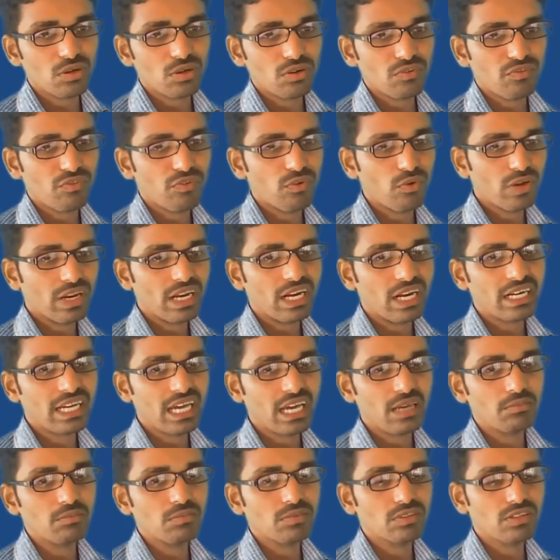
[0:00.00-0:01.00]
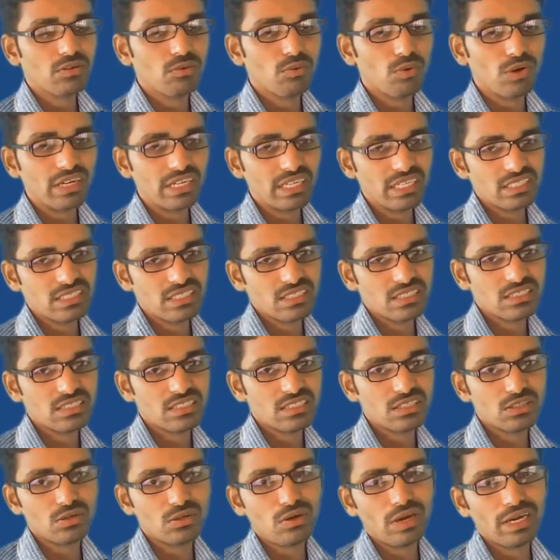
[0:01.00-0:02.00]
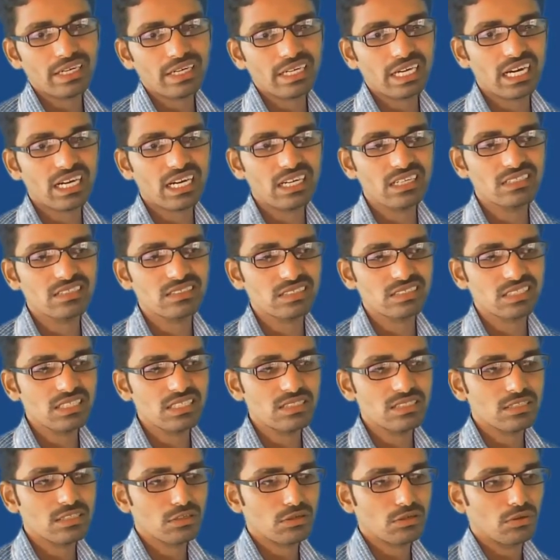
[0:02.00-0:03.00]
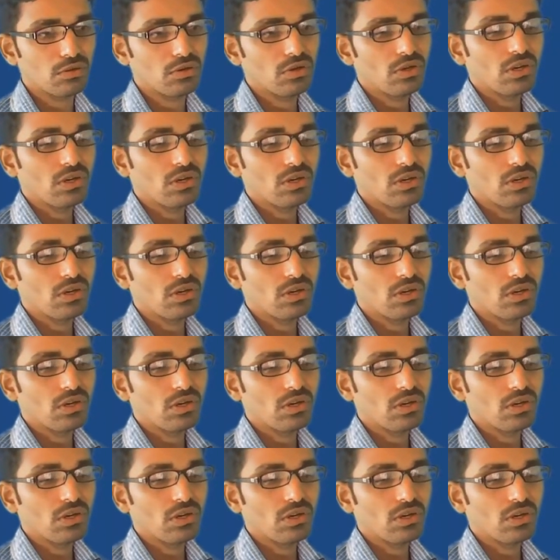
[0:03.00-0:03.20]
4L time the voltage is 0 and current is 0.